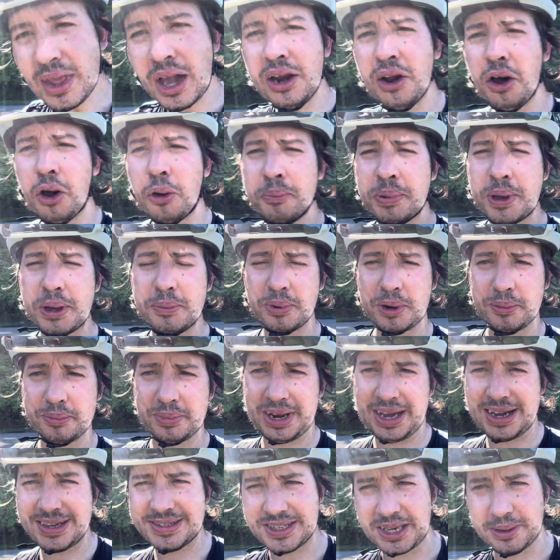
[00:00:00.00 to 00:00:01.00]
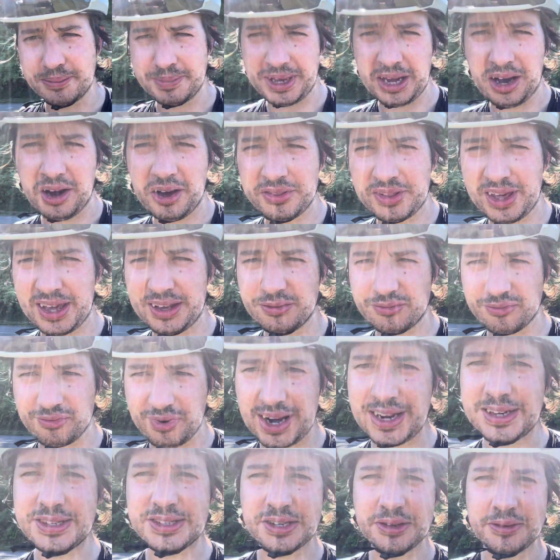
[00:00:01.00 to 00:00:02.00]
lot of people have been asking me, are they
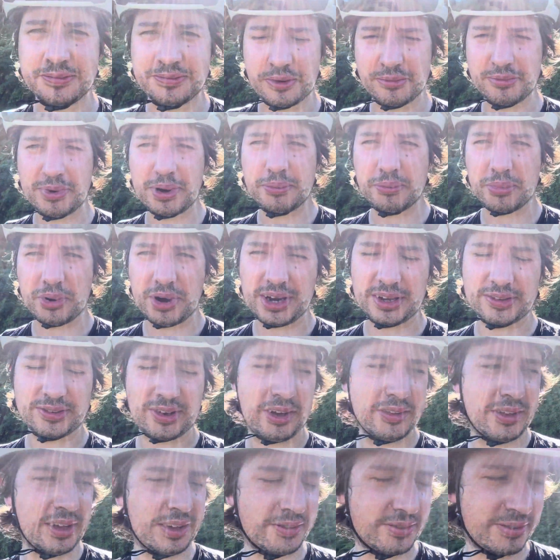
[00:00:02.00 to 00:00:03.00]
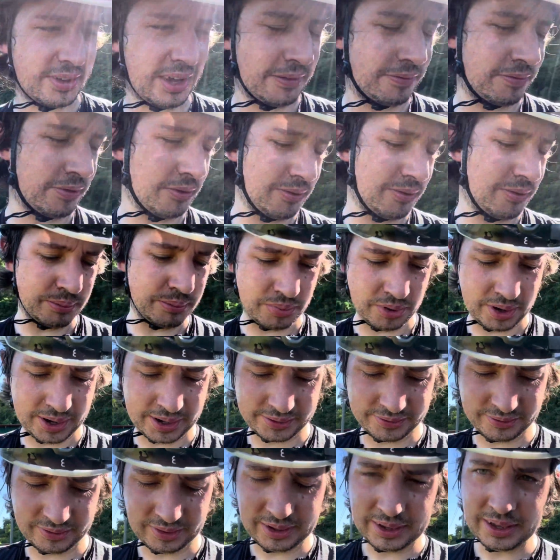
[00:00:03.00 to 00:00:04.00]
rated for rim brakes? Are they safe for
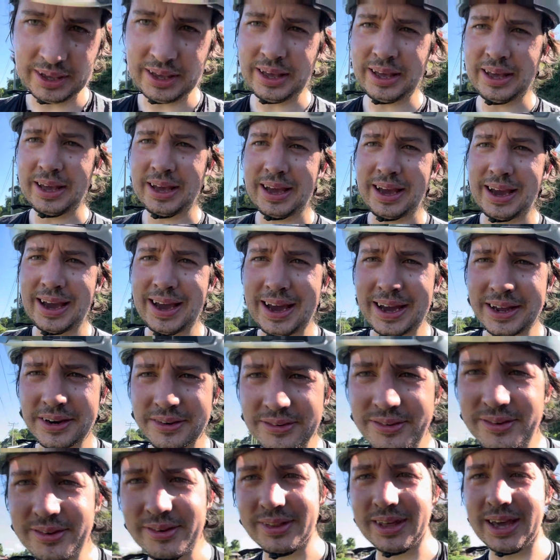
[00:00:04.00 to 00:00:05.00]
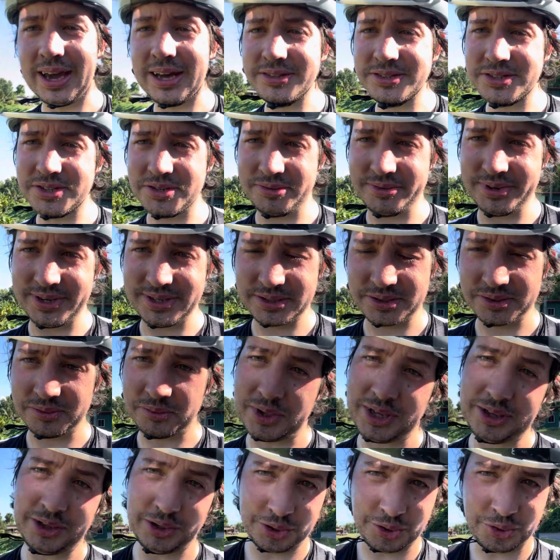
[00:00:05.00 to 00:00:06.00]
brakes? And the answer is,
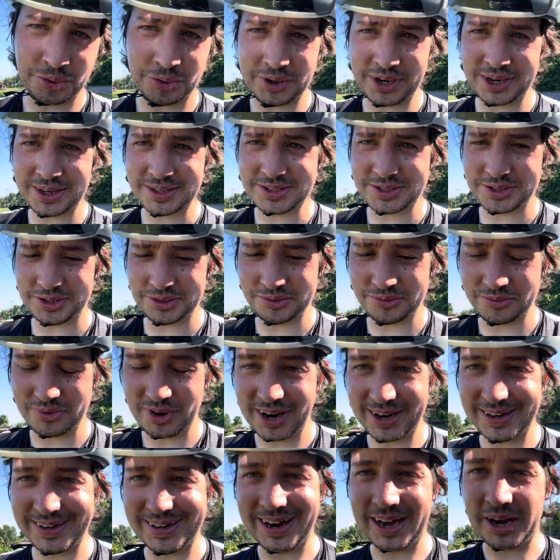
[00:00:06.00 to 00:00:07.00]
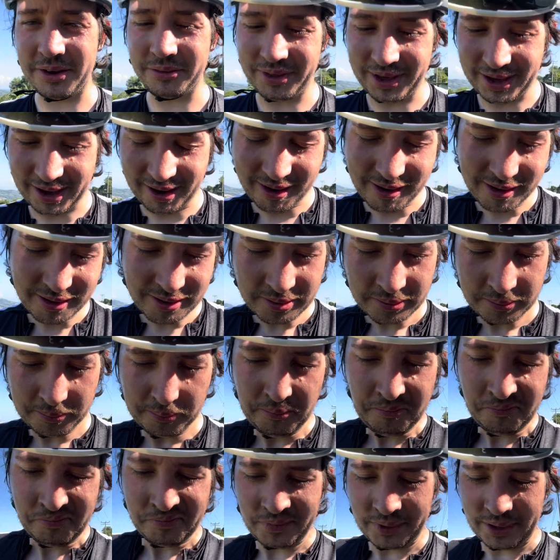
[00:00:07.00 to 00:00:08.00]
well, according to Ride Now, they are.
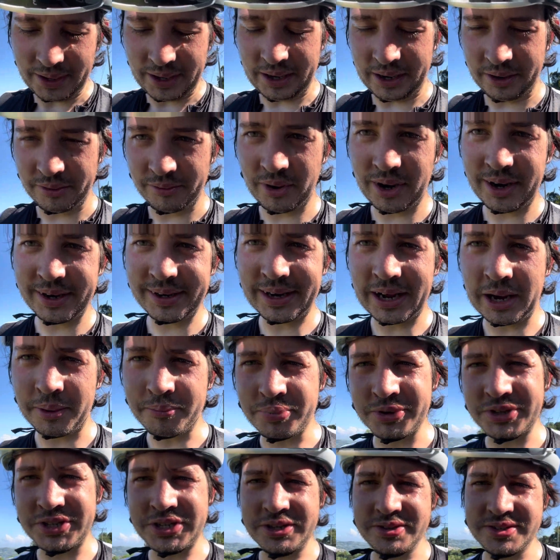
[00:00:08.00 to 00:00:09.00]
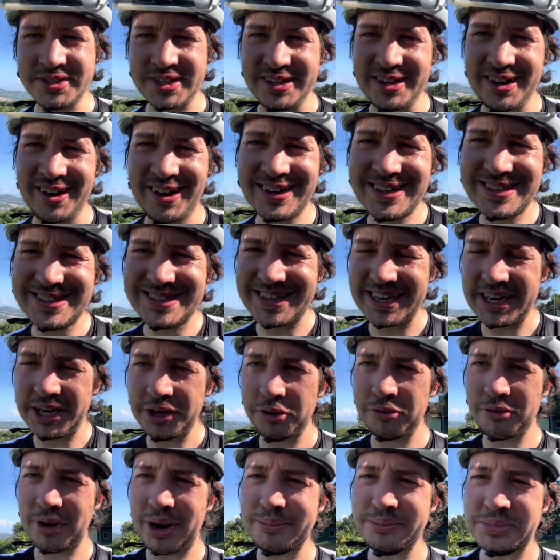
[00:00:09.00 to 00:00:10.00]
Ride Now produce a
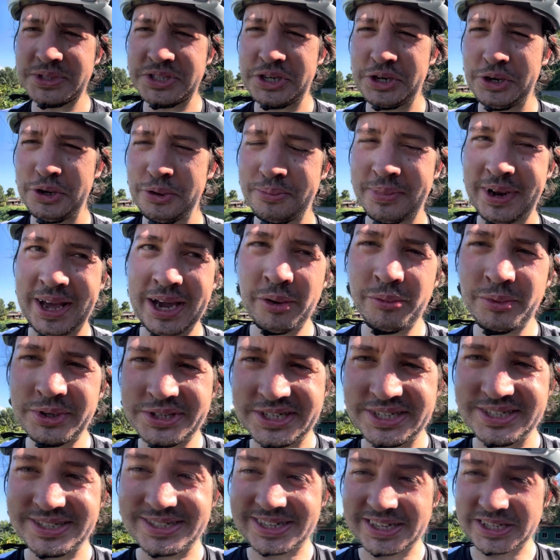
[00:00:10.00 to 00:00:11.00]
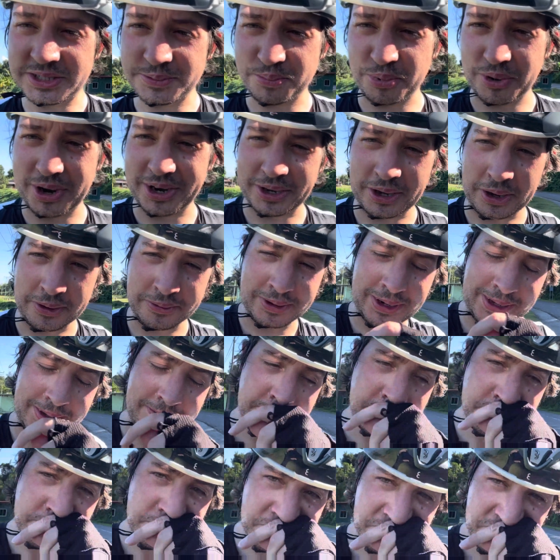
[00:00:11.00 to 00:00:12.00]
19 gram tube now, which is disc brake only.
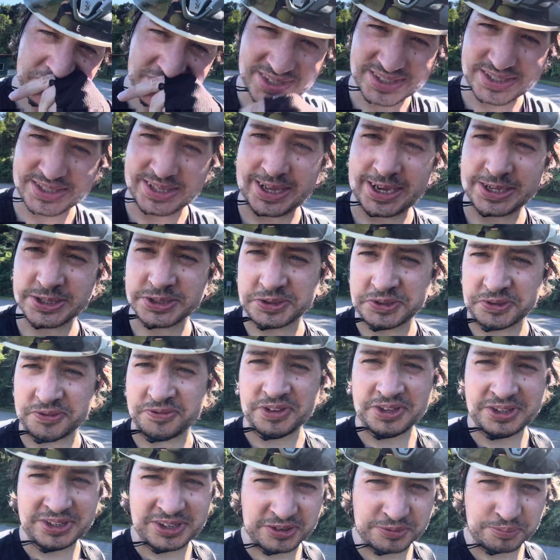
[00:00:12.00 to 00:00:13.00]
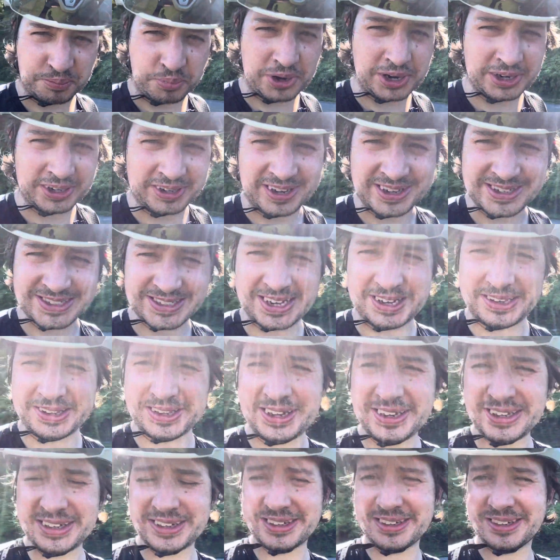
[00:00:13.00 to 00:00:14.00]
So that's good for you disc brake guys out
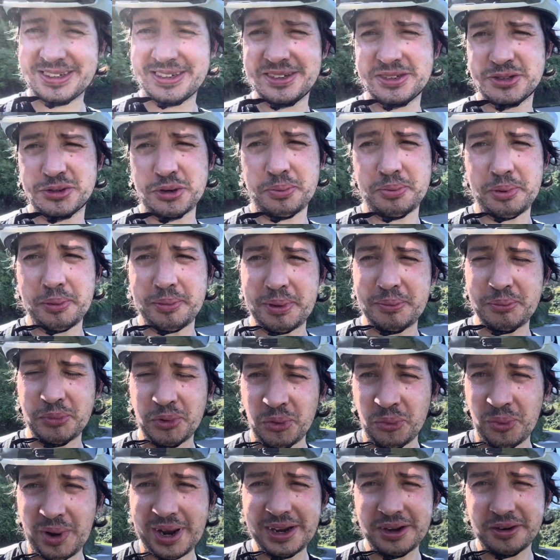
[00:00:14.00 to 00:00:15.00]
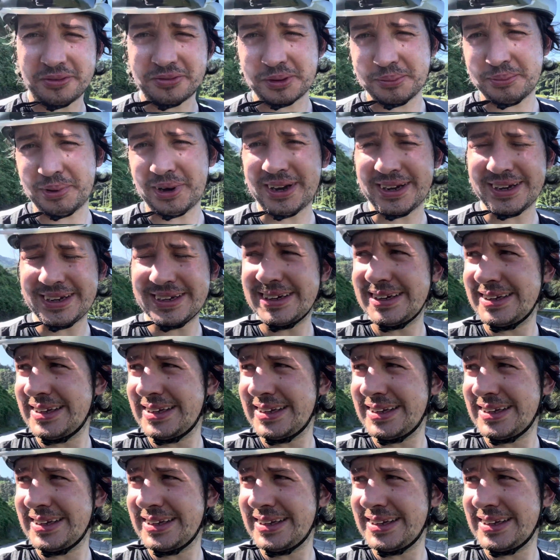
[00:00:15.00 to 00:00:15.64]
there. Drop a bit more weight off your bike.